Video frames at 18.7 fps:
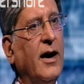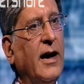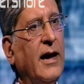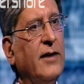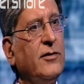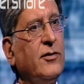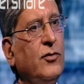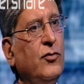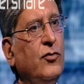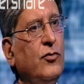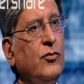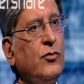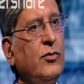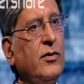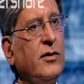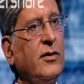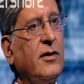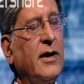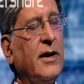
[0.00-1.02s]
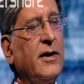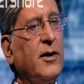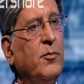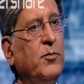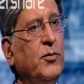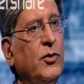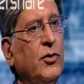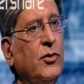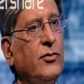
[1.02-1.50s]
As a student, I
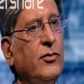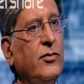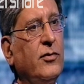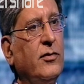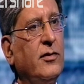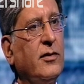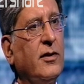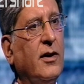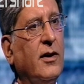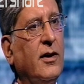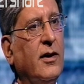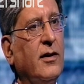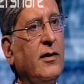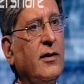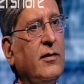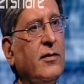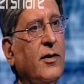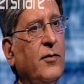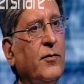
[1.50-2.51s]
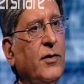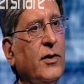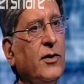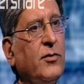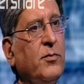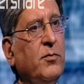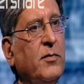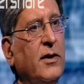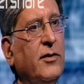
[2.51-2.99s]
opposed the
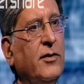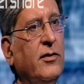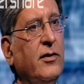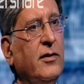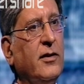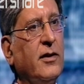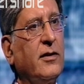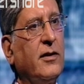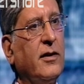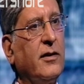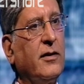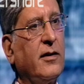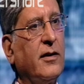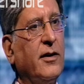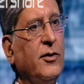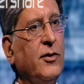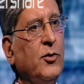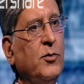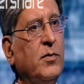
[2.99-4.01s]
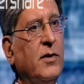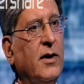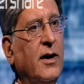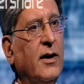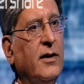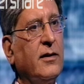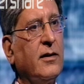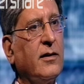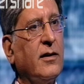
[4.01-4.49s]
first military dictator, Ayub
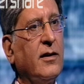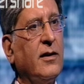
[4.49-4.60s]
Khan.